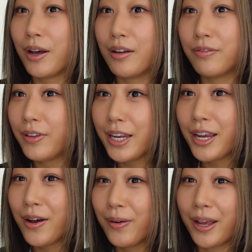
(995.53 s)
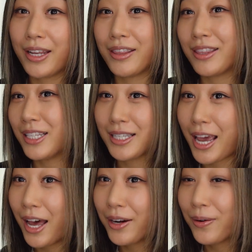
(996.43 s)
of video and this
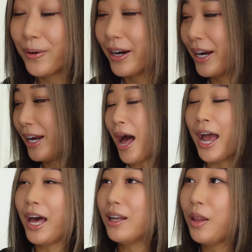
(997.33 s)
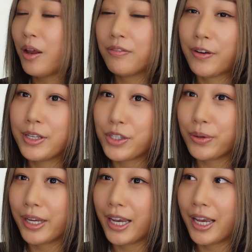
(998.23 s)
category. I had a lot of fun
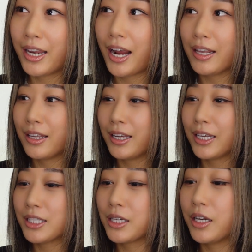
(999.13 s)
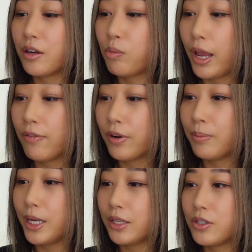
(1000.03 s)
doing it. I think it's a good way for
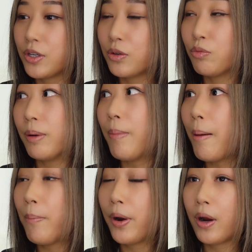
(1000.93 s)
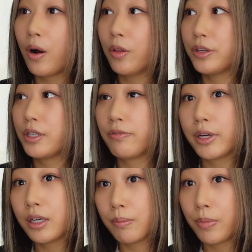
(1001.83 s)
me to remember all the
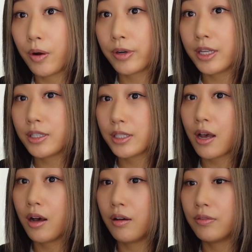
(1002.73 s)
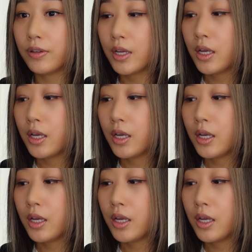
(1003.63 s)
different components of